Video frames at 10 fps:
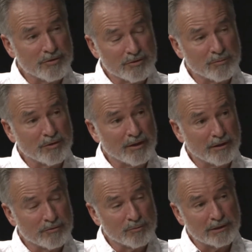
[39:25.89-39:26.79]
to rethink
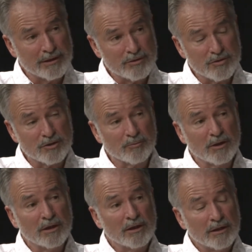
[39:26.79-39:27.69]
its relationship
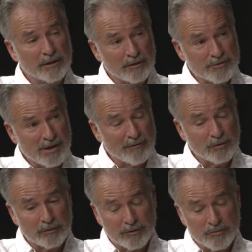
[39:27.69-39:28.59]
in El
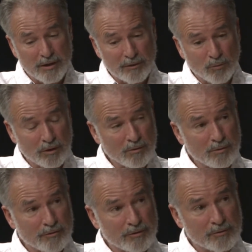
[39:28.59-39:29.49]
Salvador and try to work
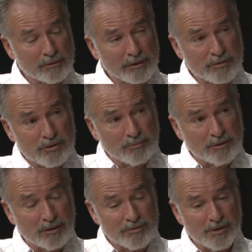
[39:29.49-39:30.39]
with the new leadership in
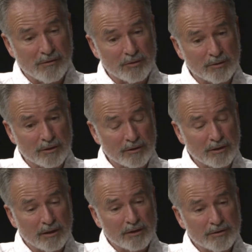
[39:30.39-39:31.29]
El Salvador
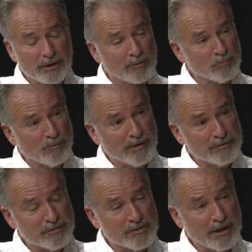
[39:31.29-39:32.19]
to help move that
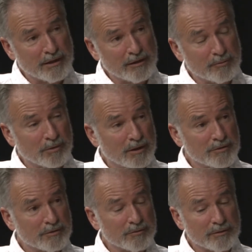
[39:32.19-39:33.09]
society in a
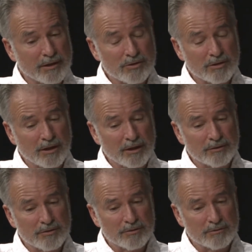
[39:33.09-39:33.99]
positive direction and
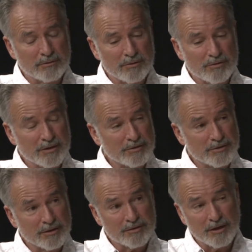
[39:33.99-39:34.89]
to use as an
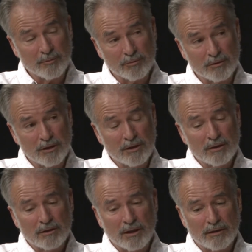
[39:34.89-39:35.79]
example
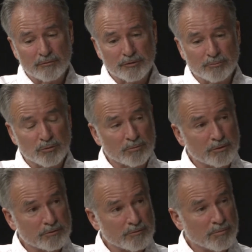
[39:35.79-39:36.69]
to
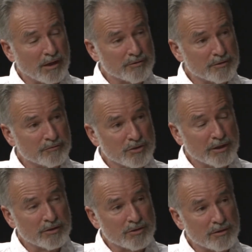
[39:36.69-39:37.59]
promote positive
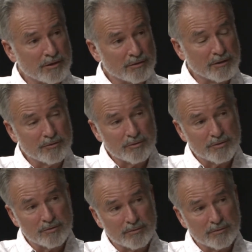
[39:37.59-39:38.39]
change in the other countries as well.